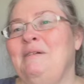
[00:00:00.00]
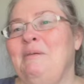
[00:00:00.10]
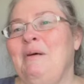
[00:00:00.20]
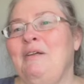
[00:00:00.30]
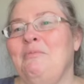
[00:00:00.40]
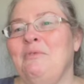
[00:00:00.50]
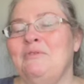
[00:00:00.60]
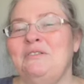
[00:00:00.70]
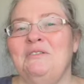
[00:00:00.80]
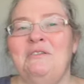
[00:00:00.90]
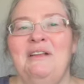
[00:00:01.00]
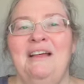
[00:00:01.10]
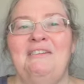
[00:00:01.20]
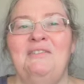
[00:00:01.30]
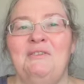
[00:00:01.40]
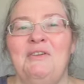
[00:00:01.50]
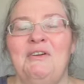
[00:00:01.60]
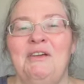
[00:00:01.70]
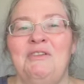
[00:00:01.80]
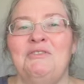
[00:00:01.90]
about your personal life. They're
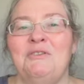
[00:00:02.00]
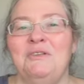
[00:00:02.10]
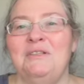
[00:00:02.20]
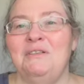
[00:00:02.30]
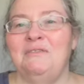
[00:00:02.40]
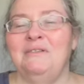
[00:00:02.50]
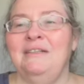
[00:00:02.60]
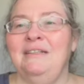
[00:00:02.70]
very intrusive.